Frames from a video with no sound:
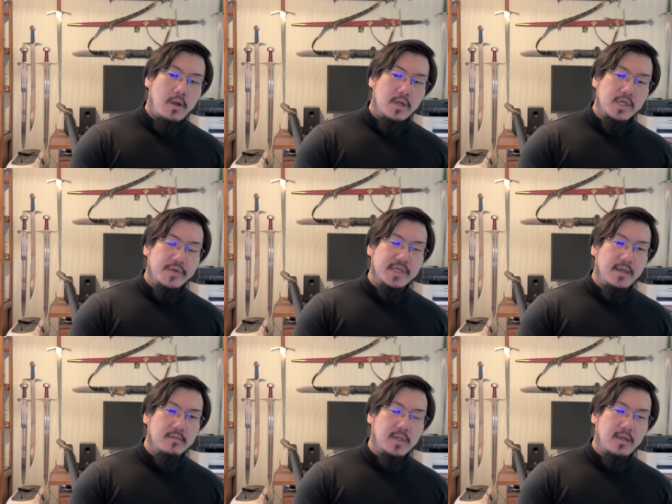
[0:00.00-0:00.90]
shall we
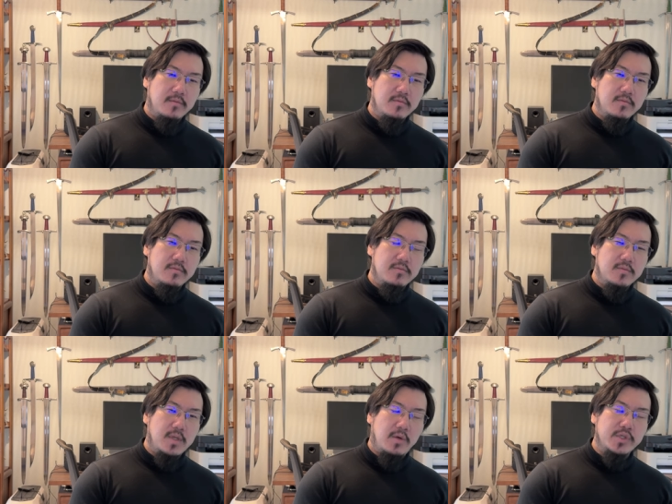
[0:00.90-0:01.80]
say, like,
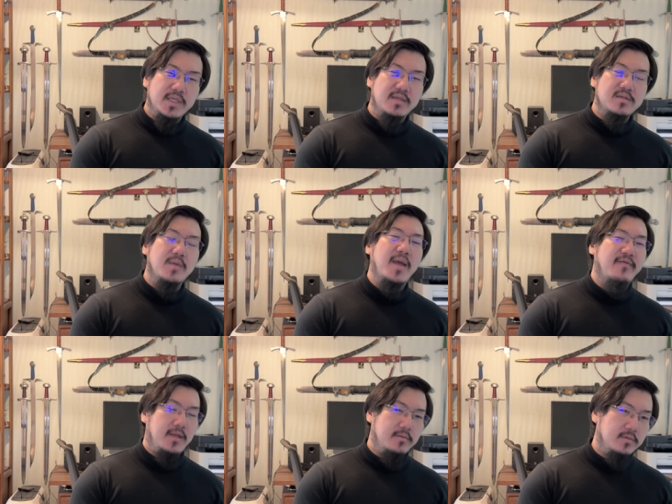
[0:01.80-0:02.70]
I wouldn't say tip
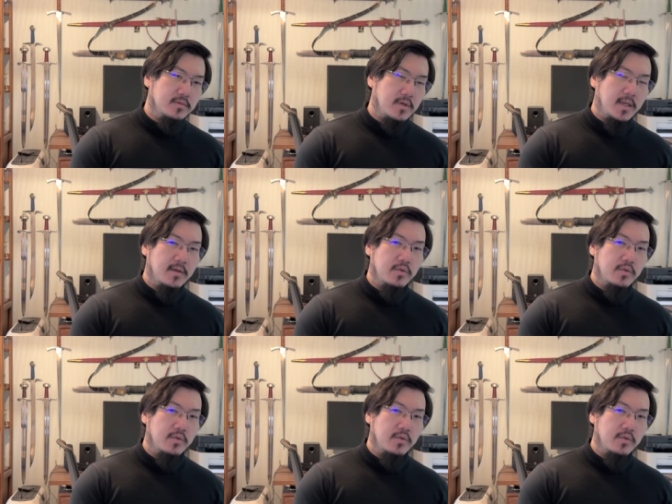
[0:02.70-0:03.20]
heavy, right?